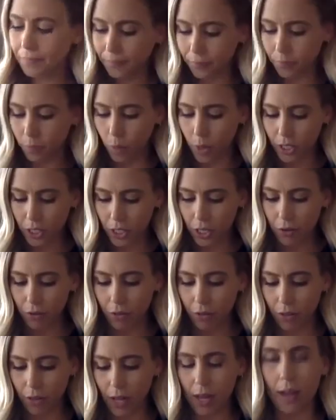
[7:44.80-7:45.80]
What do you
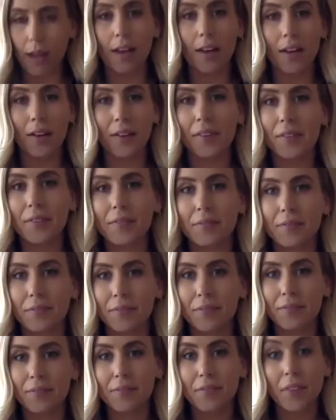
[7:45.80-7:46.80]
think?
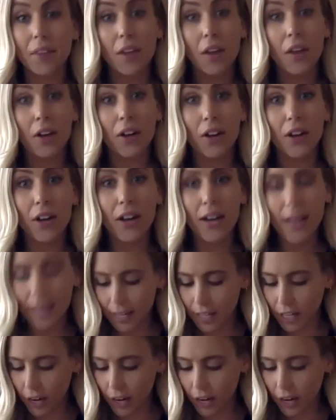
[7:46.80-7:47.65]
Good,